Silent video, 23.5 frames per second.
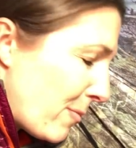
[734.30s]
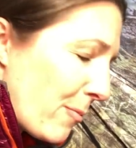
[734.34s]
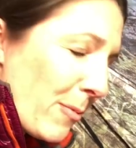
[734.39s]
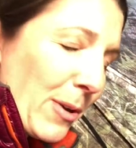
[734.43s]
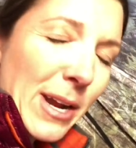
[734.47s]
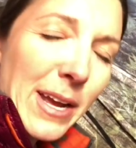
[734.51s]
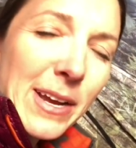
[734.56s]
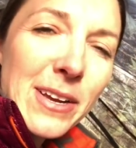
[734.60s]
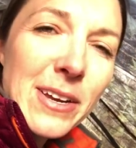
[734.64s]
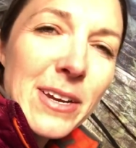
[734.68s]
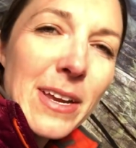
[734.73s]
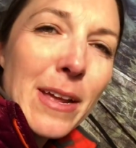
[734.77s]
when
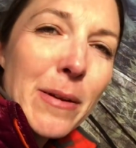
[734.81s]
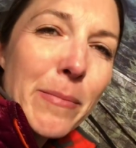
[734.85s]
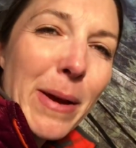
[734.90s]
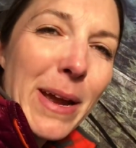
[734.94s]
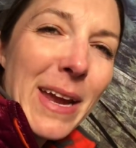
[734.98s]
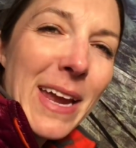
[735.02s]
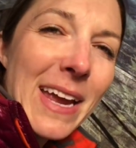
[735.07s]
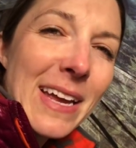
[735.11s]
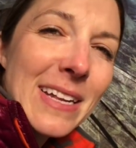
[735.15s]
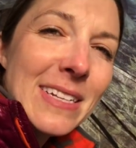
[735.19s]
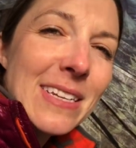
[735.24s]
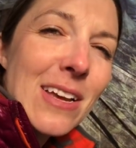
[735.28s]
I could get my
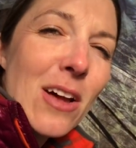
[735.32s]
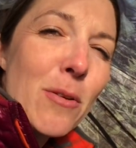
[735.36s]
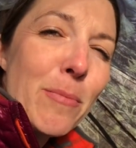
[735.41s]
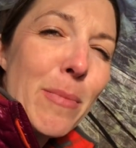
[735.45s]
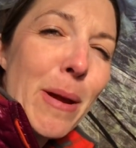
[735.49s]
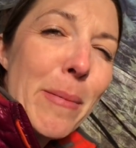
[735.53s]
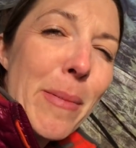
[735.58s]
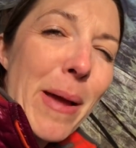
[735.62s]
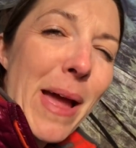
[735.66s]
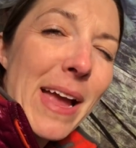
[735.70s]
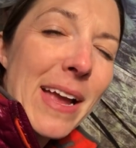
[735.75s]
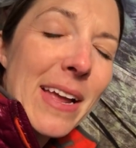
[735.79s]
hands out of
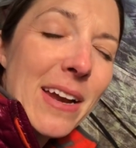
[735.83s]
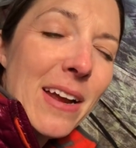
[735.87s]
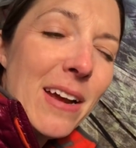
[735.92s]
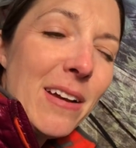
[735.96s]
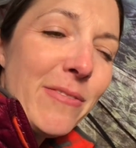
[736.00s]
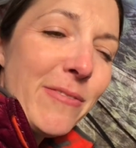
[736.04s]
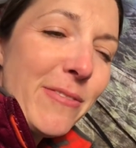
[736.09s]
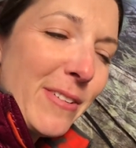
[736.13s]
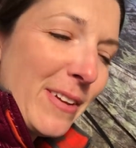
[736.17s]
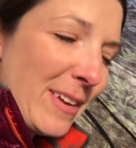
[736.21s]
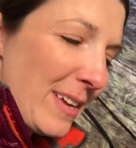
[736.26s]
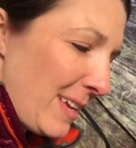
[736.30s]
my bag
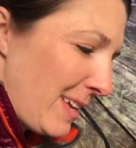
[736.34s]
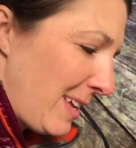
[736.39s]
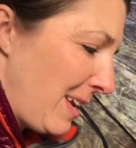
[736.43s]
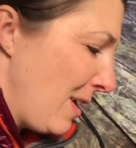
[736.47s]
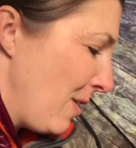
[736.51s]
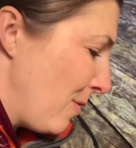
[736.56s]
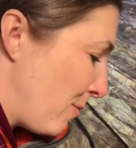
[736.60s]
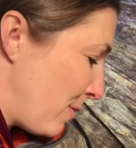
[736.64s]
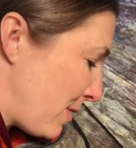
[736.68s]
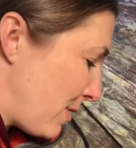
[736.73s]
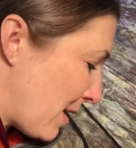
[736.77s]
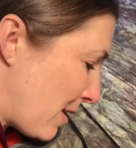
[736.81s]
enough
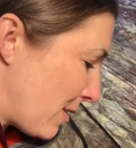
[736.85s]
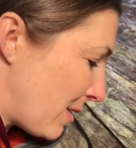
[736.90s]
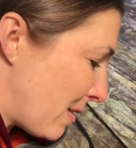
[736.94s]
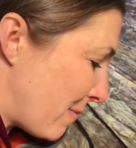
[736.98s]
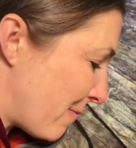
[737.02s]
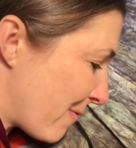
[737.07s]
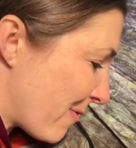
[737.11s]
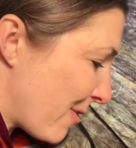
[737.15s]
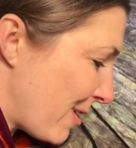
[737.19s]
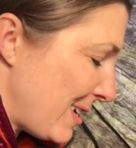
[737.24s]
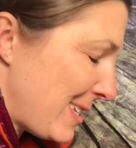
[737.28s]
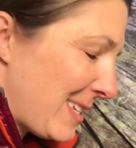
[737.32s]
without them
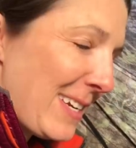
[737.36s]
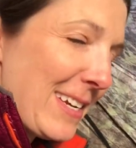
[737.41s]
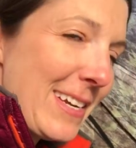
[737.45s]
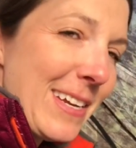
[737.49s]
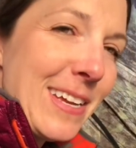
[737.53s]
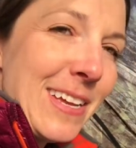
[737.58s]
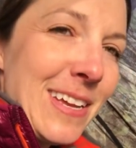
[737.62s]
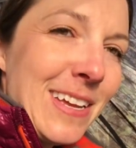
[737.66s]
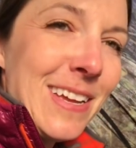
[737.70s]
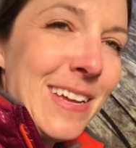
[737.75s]
freezing,